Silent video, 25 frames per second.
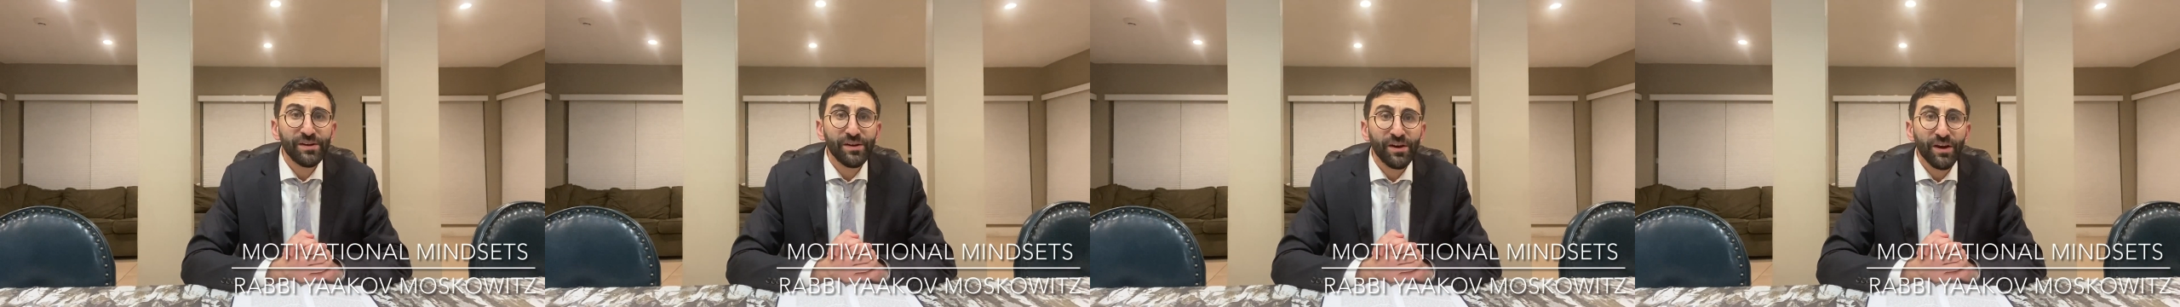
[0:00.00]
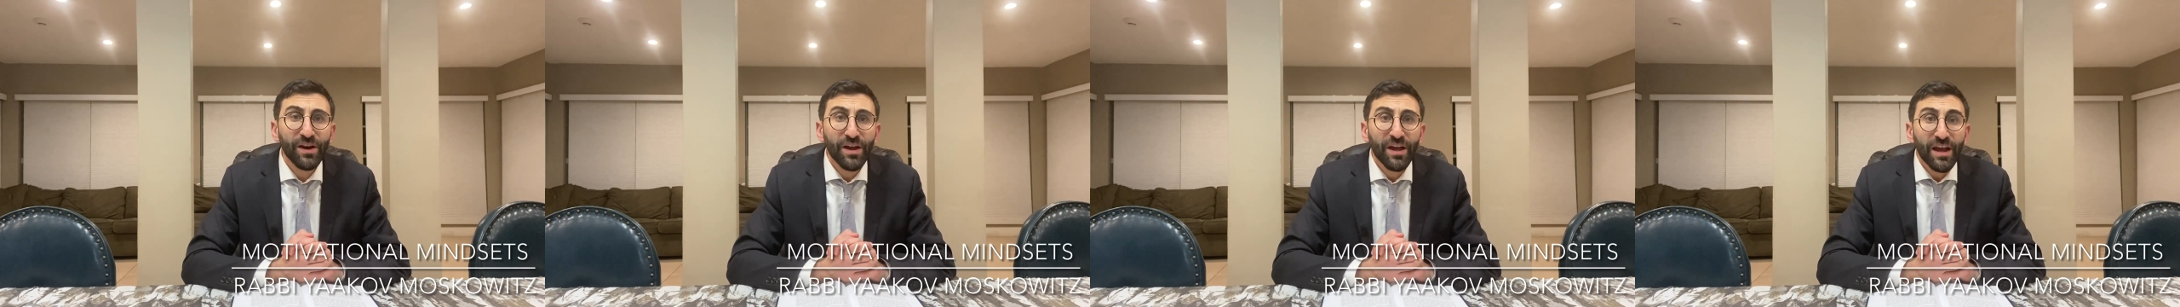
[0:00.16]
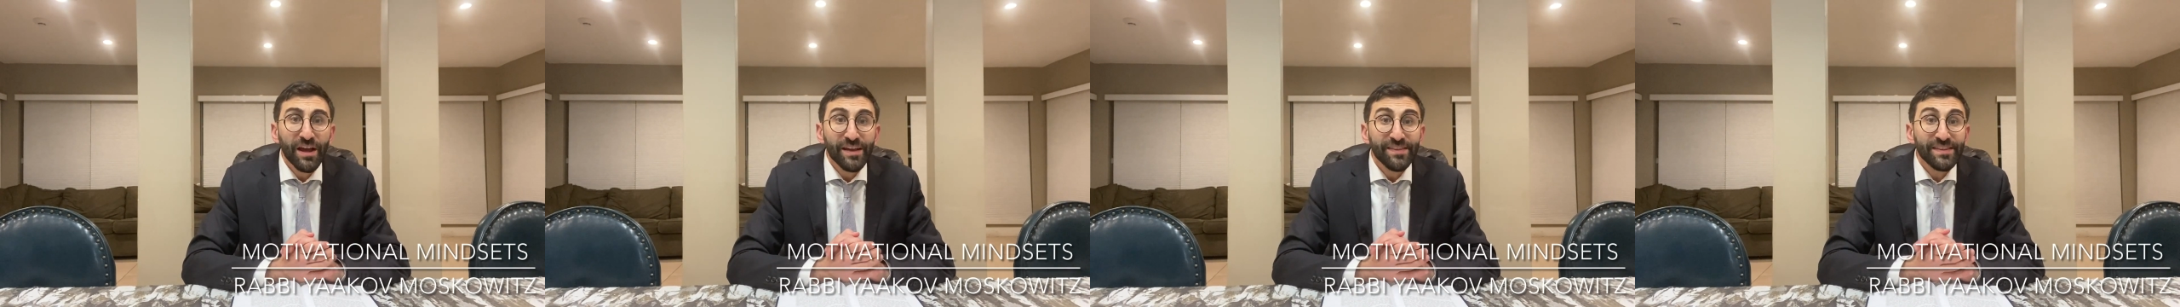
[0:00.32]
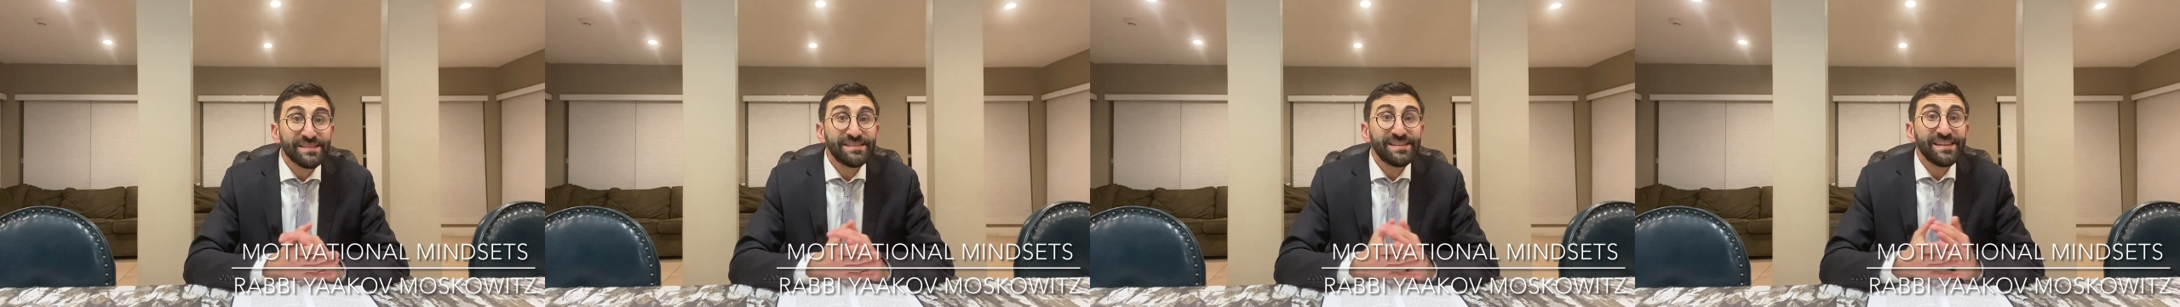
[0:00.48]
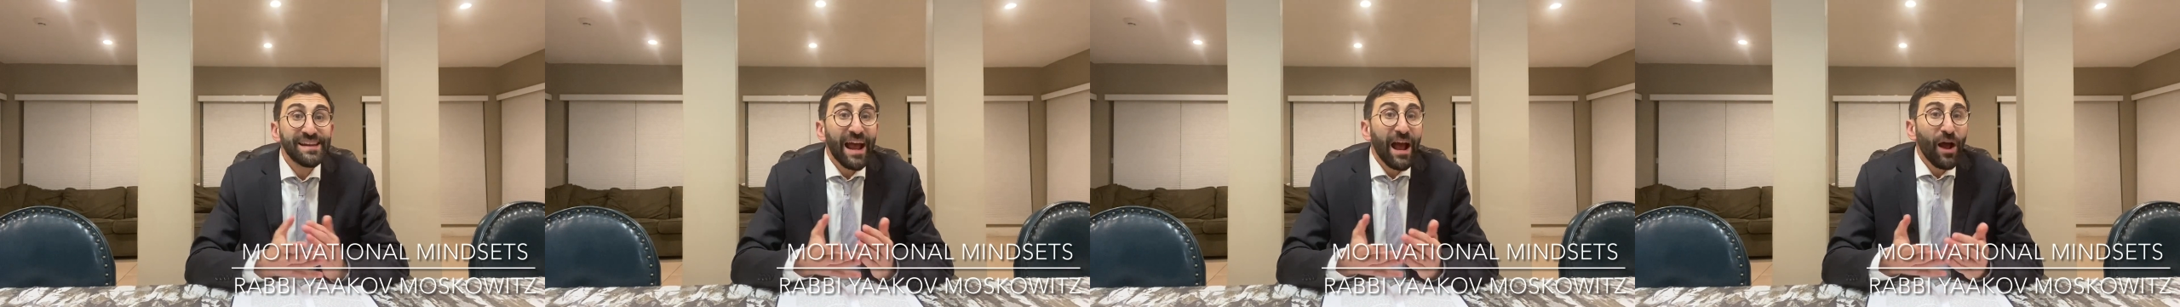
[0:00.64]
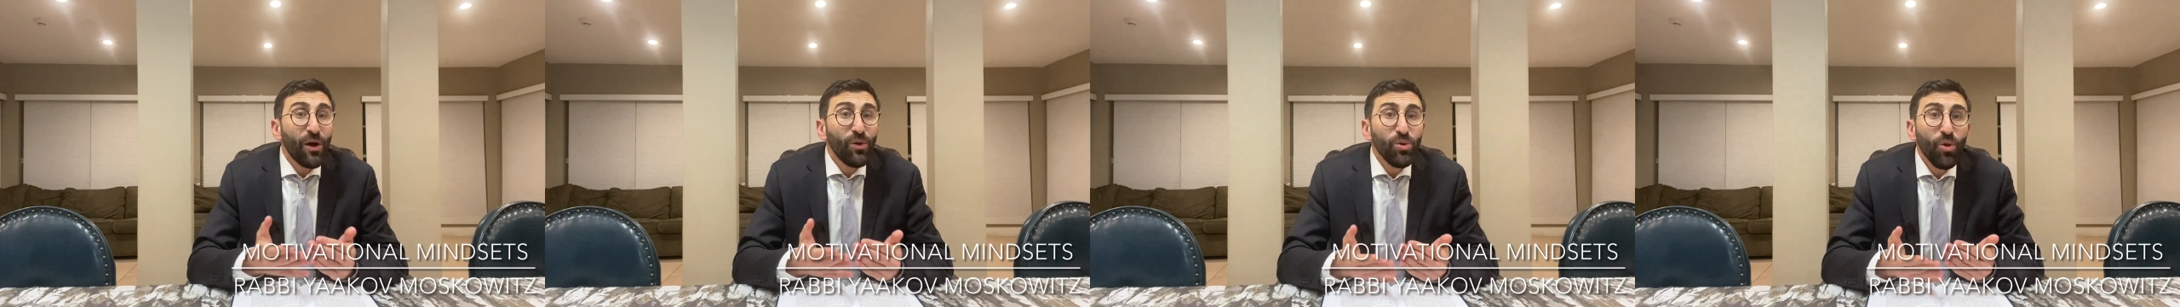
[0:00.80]
And they said,
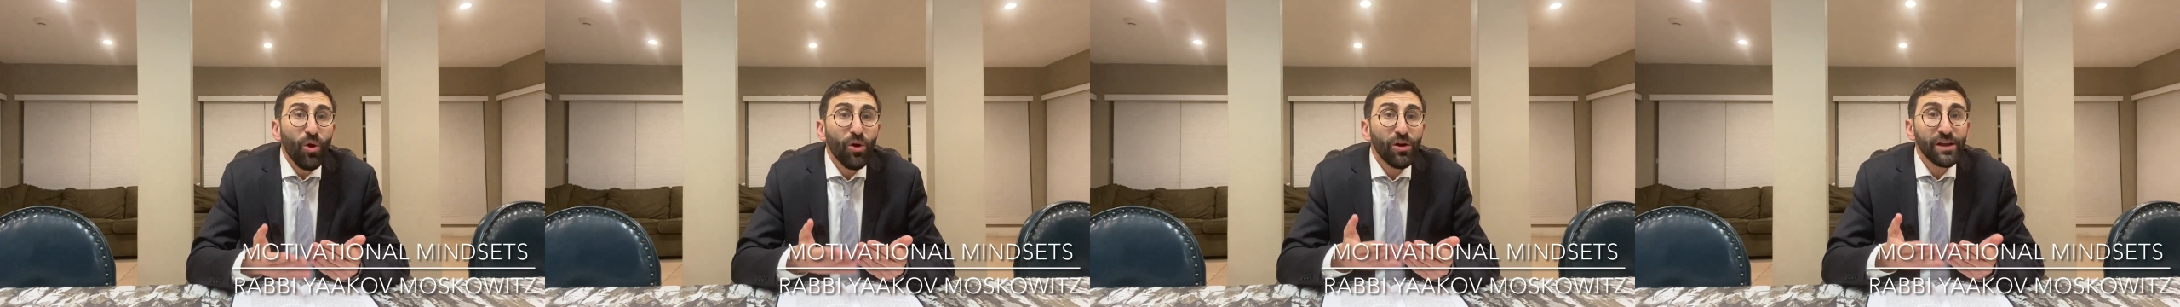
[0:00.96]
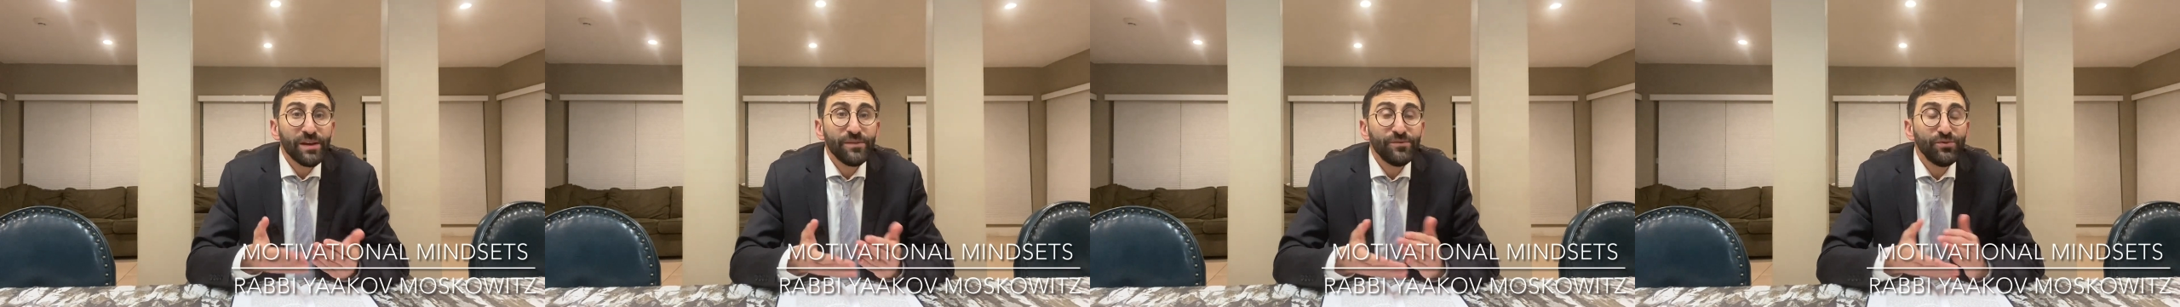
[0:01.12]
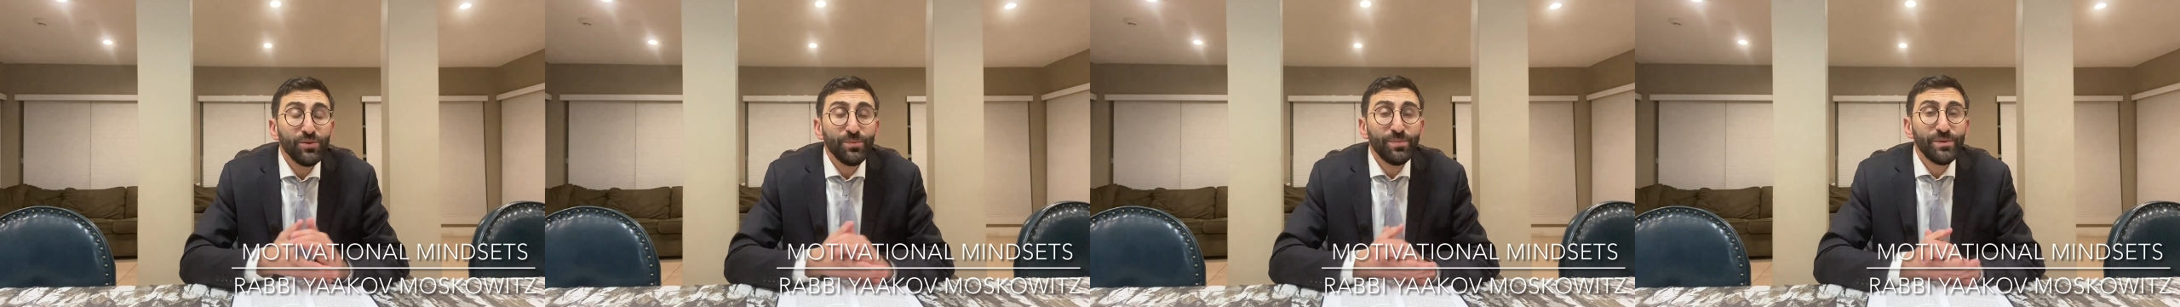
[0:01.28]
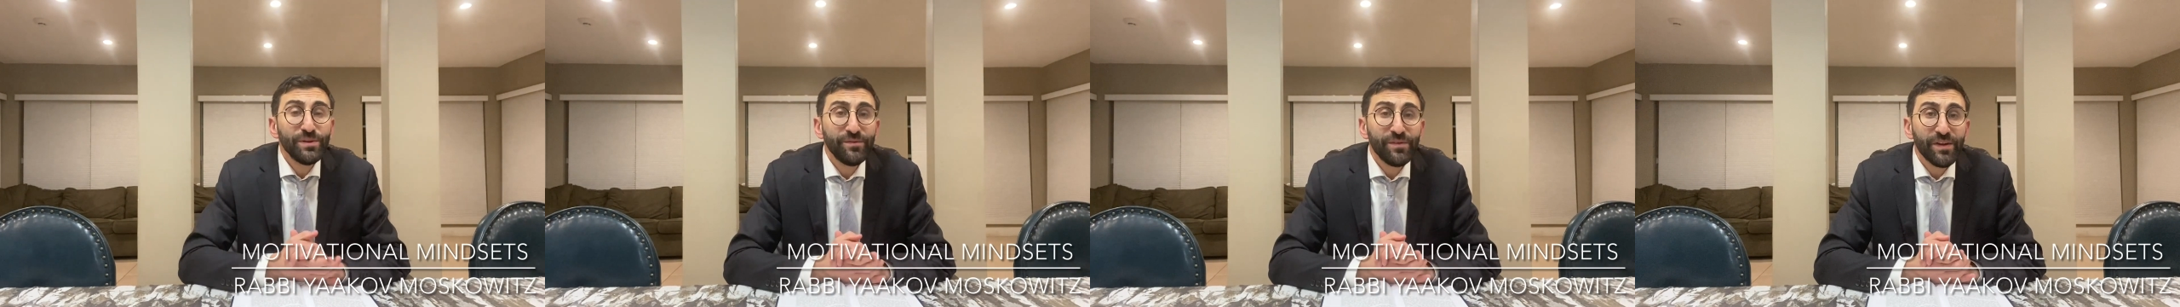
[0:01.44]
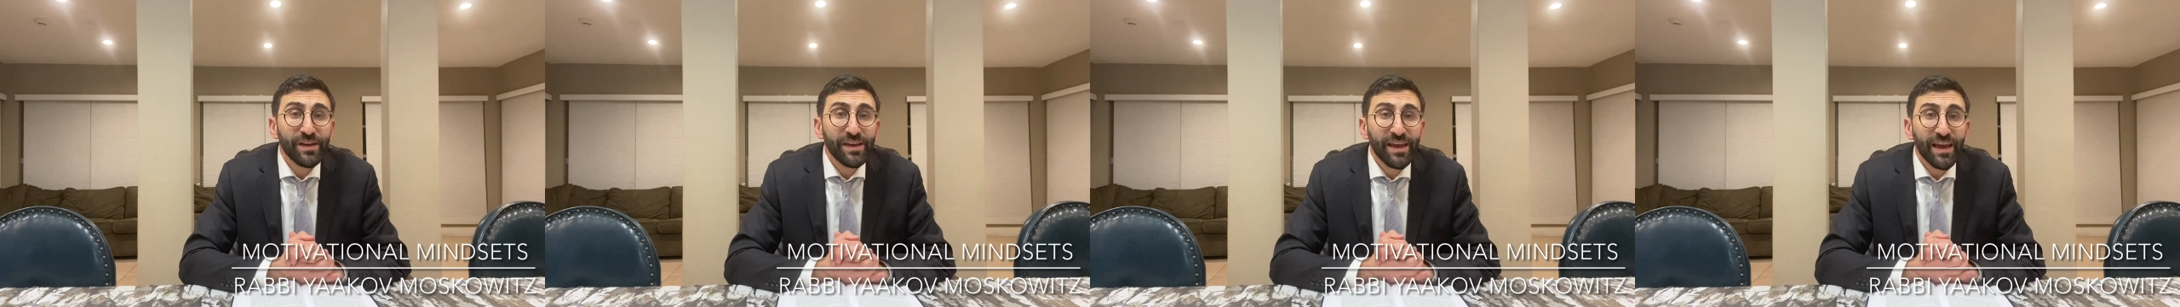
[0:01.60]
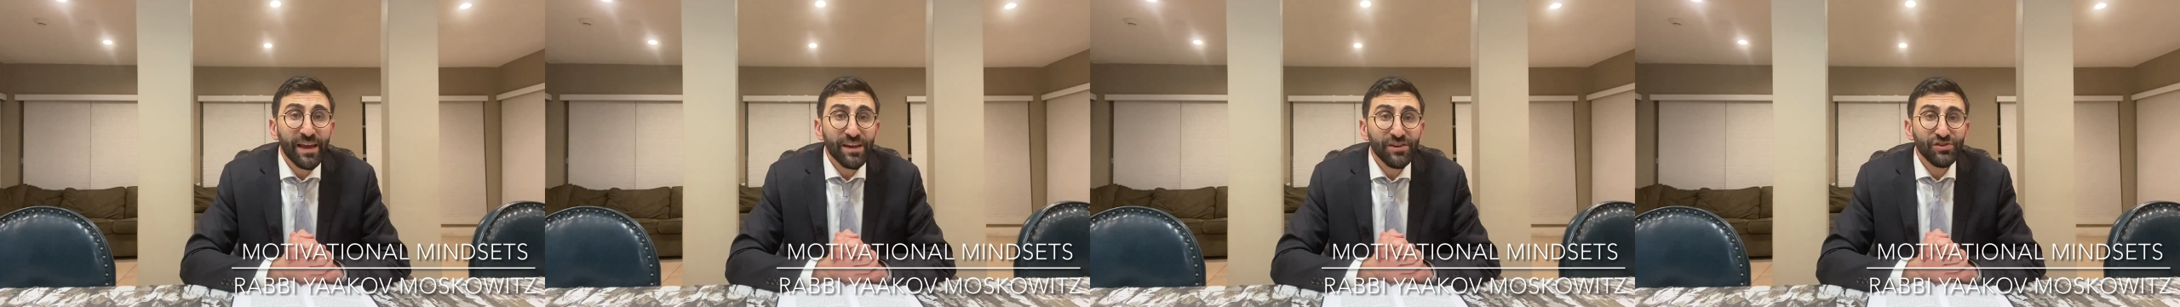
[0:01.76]
"How long have you been
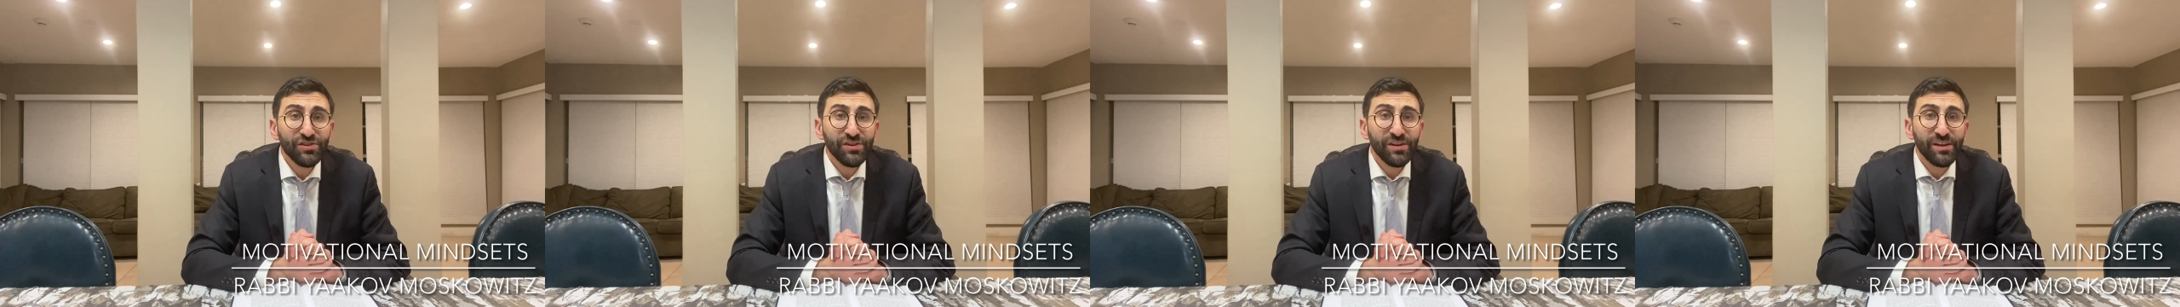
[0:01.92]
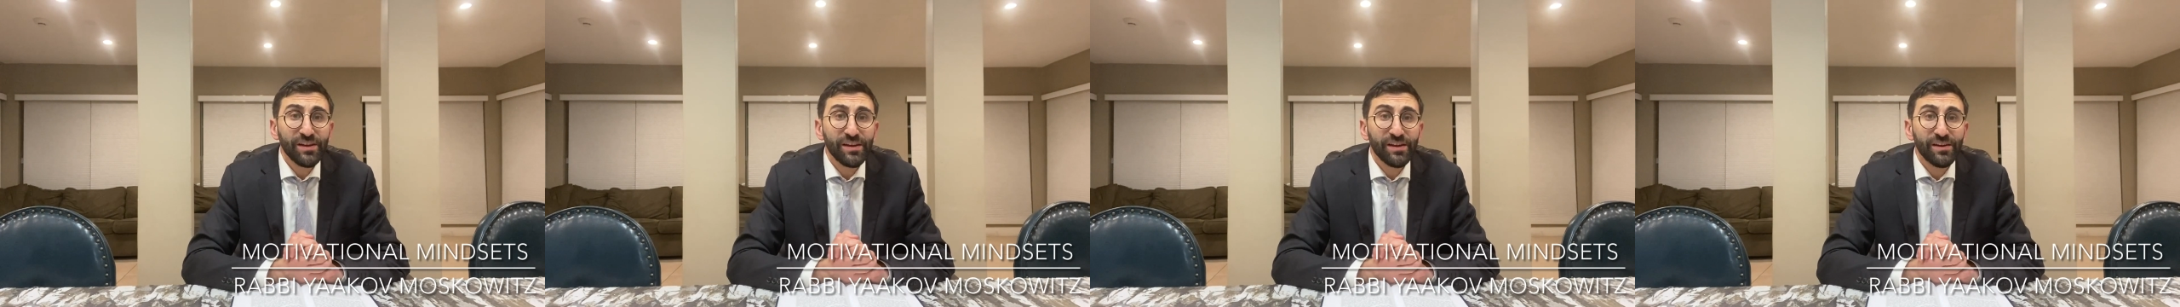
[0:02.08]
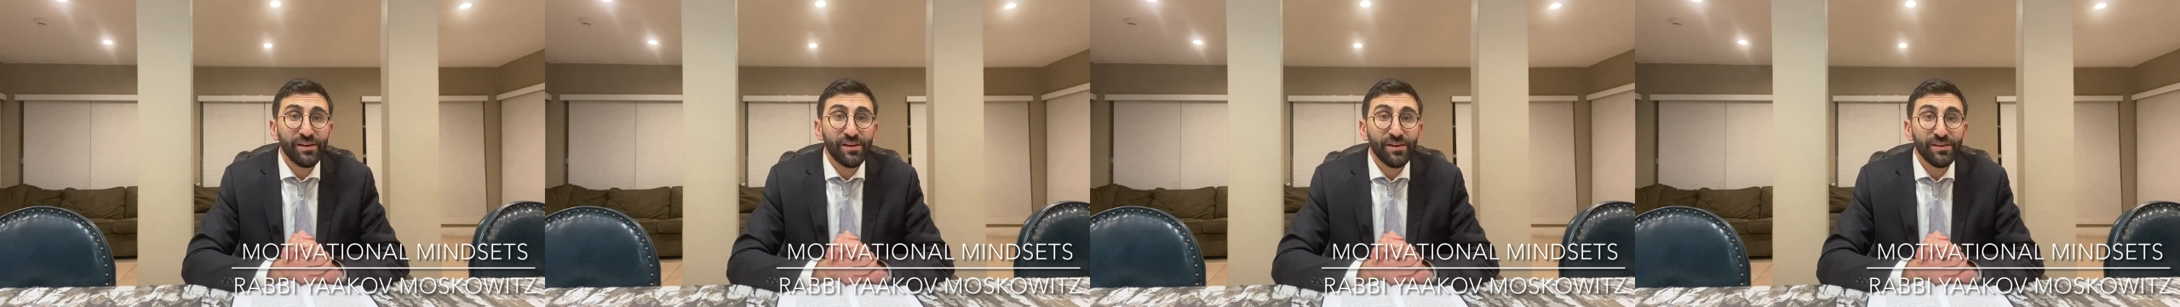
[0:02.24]
vacationing here?"